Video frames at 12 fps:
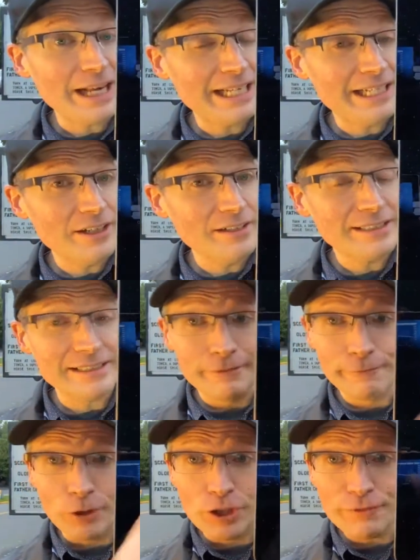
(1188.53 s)
And here's
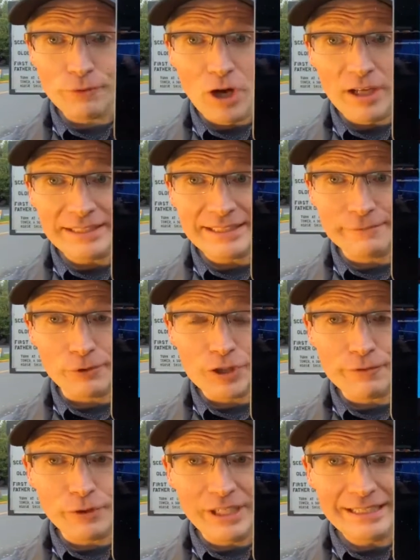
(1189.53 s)
first frost,
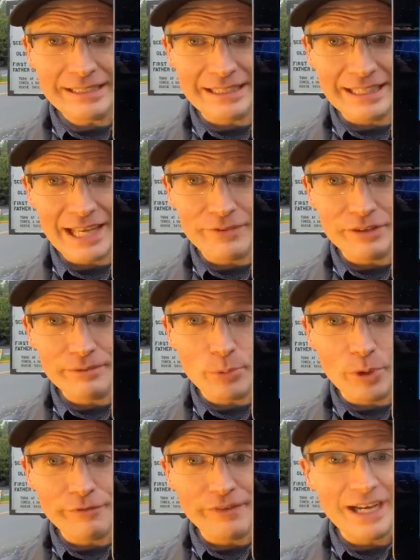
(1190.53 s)
first freeze,
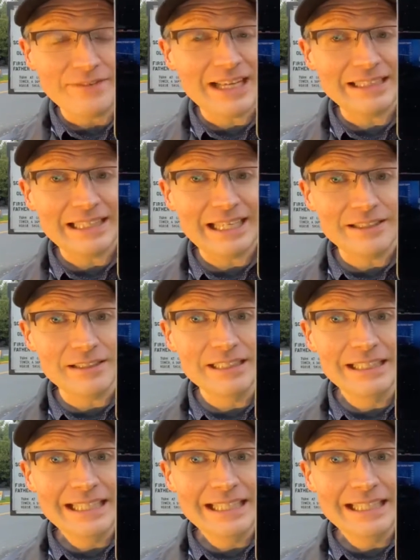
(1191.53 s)
11.5 days later